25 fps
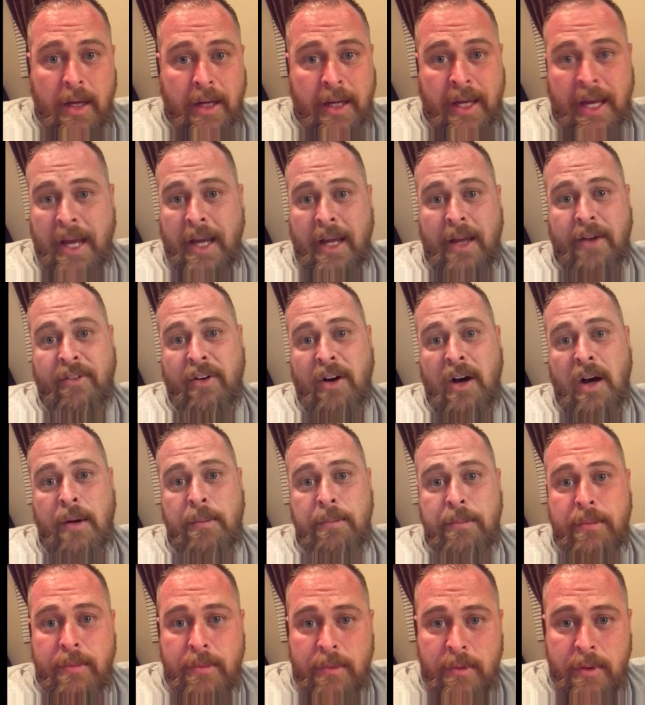Can't give
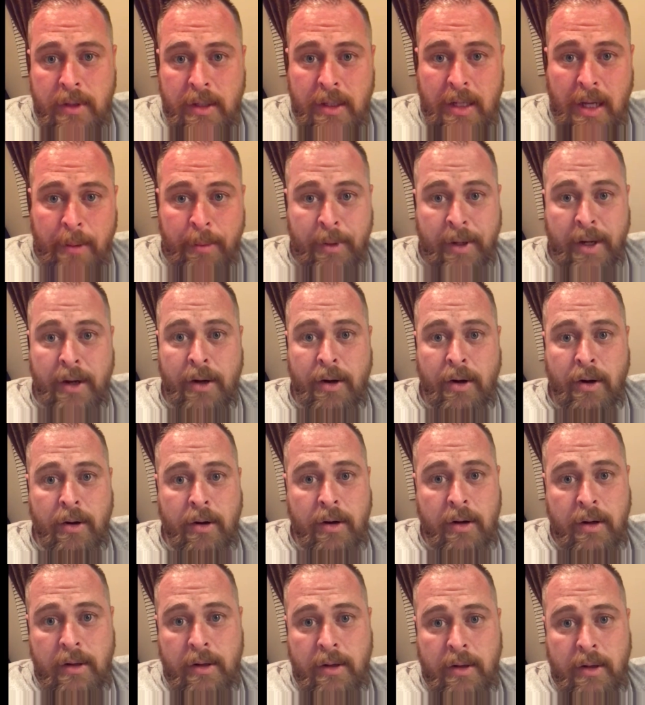up. I'm here.
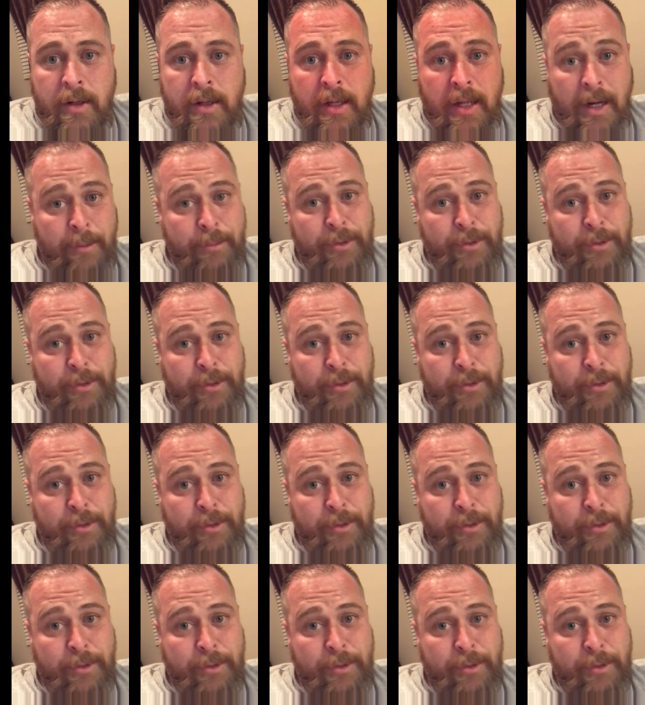And